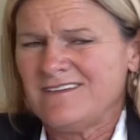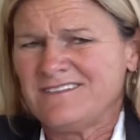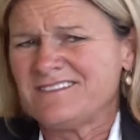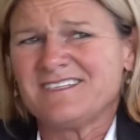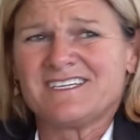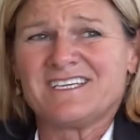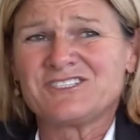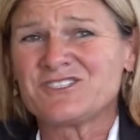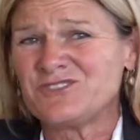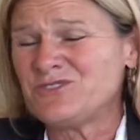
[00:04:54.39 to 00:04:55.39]
And it's like,
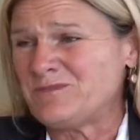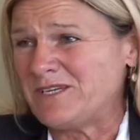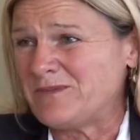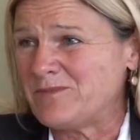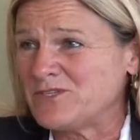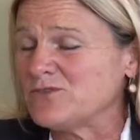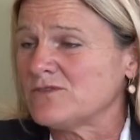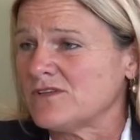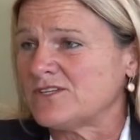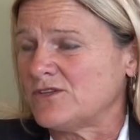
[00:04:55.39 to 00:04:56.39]
excuse me, but you're
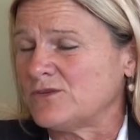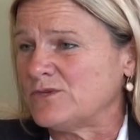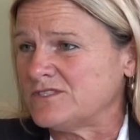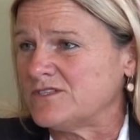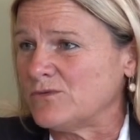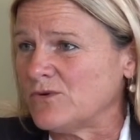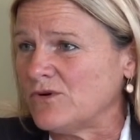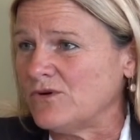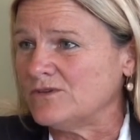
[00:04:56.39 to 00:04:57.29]
not the only ones in the world.